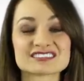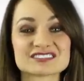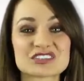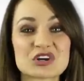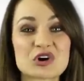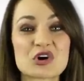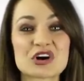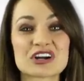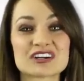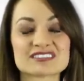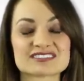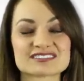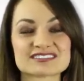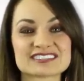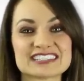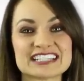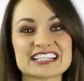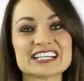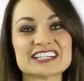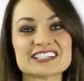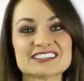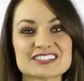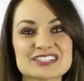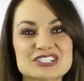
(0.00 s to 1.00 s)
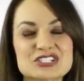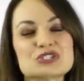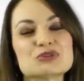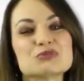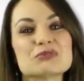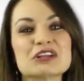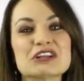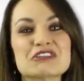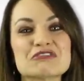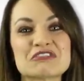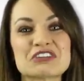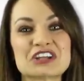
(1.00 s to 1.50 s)
or in a two
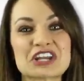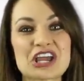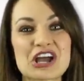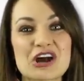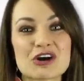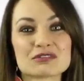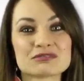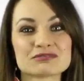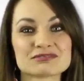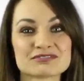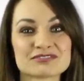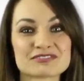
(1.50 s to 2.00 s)
minute video.